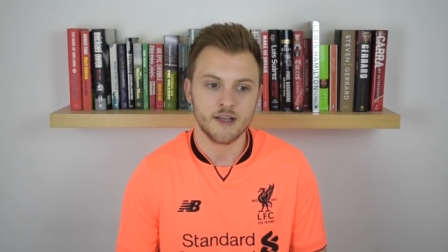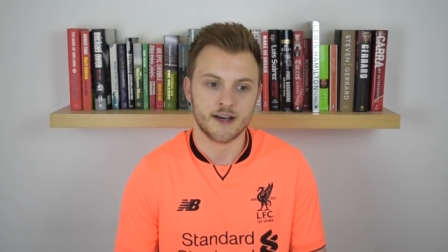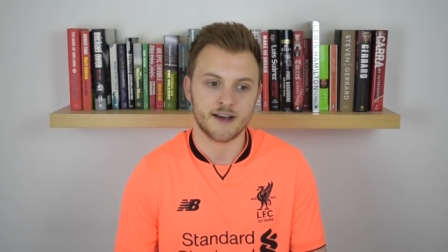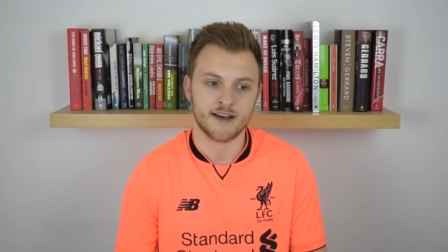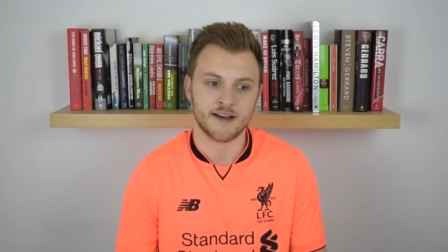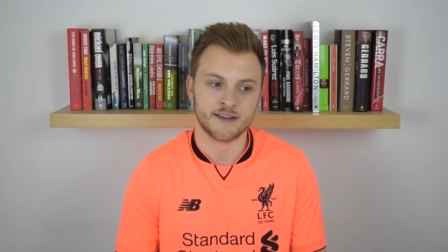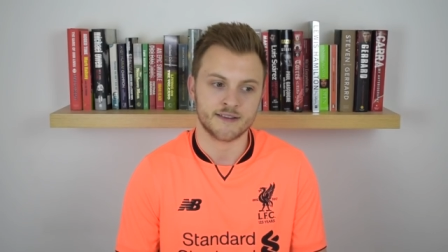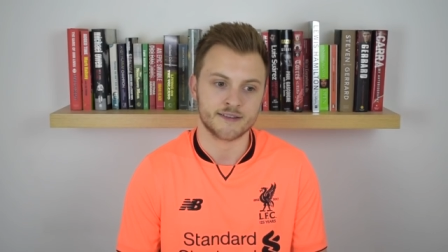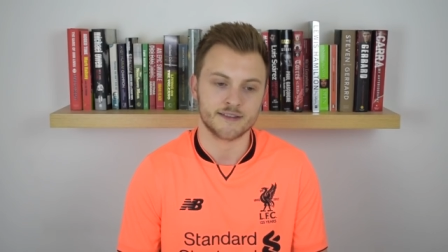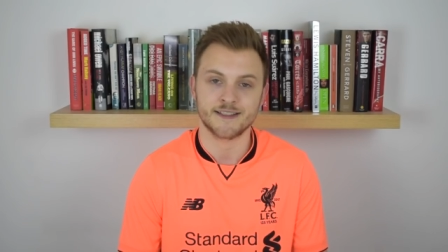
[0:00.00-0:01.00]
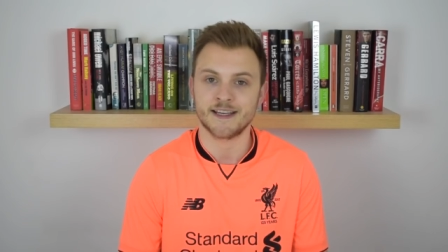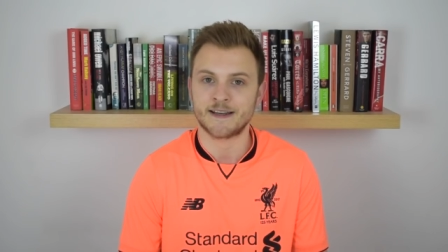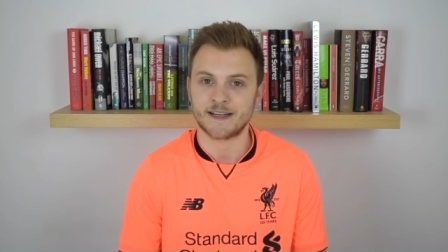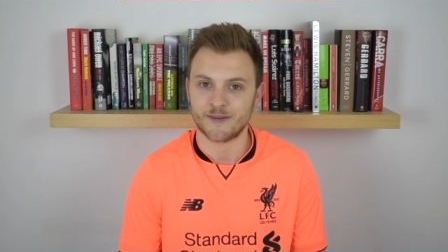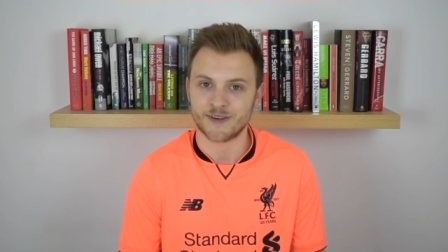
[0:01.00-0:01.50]
And
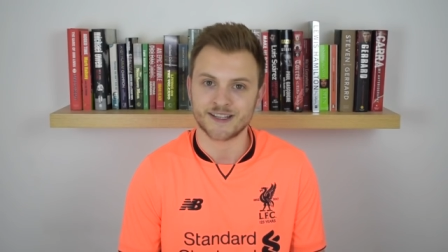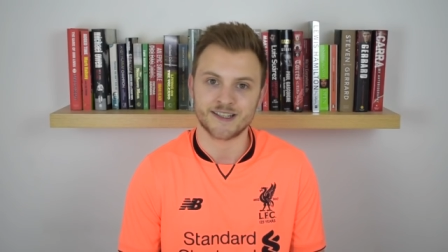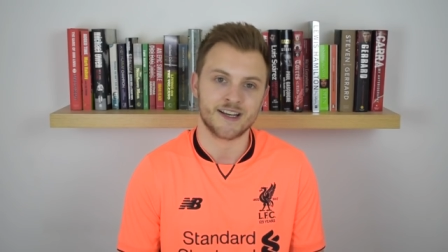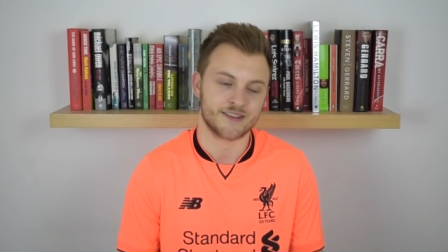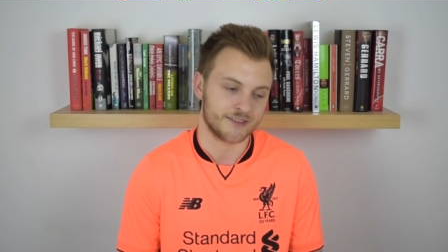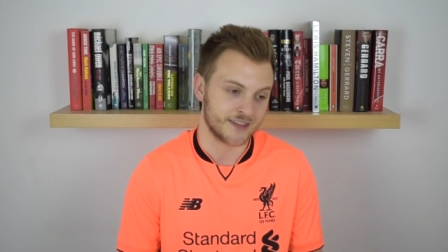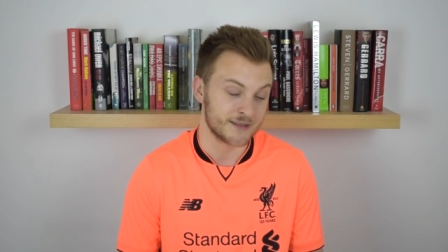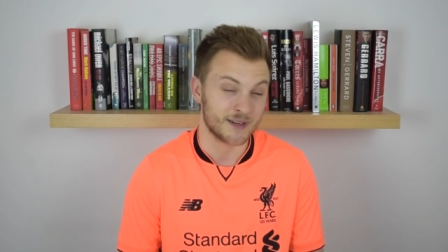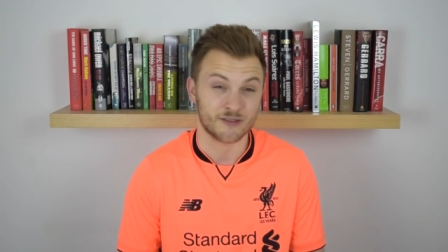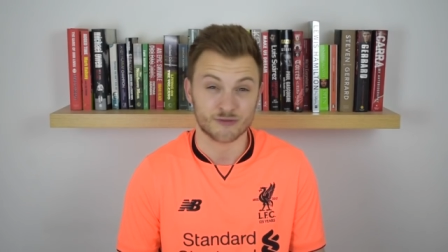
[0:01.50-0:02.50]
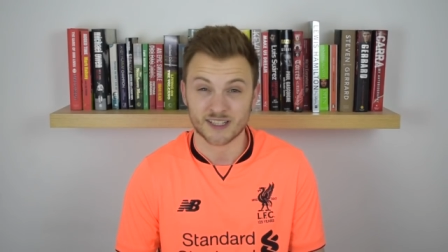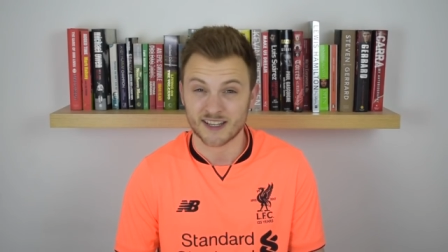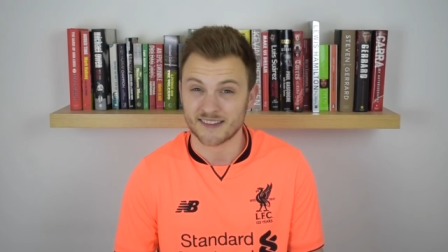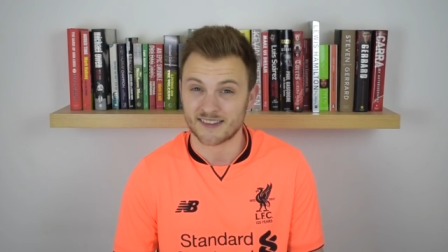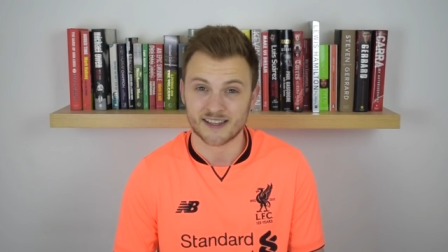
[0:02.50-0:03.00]
yeah, I mean, as I said about
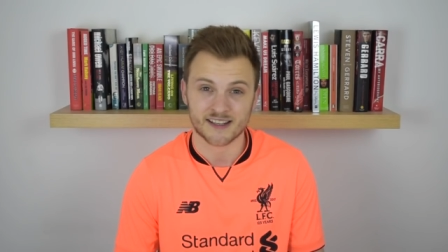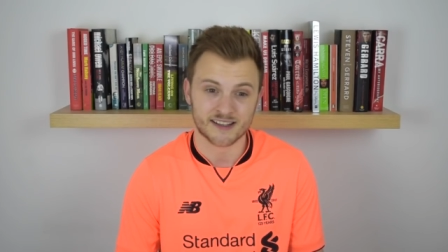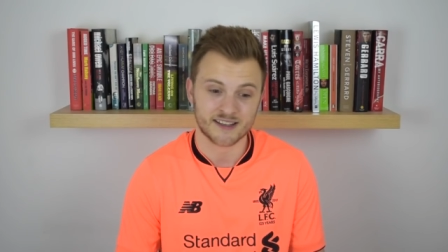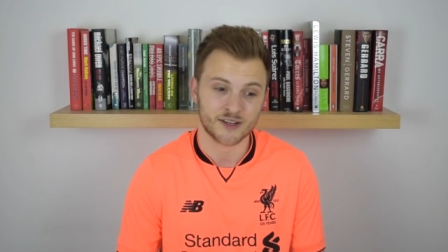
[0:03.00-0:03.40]
Origi and Slanky,